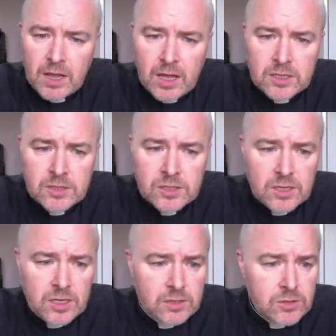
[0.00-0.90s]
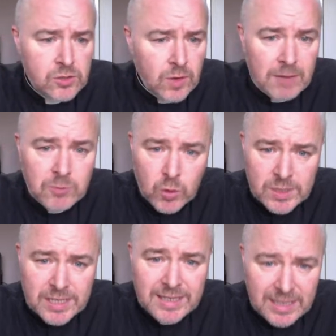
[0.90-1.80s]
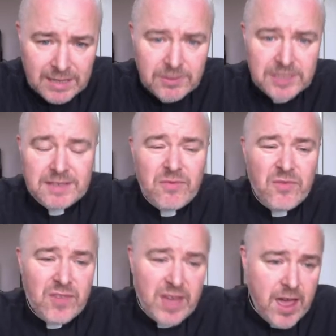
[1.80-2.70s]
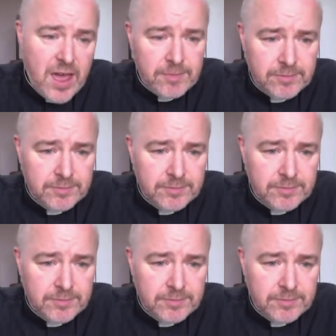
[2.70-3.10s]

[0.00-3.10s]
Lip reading: and so I'm going to leave it there.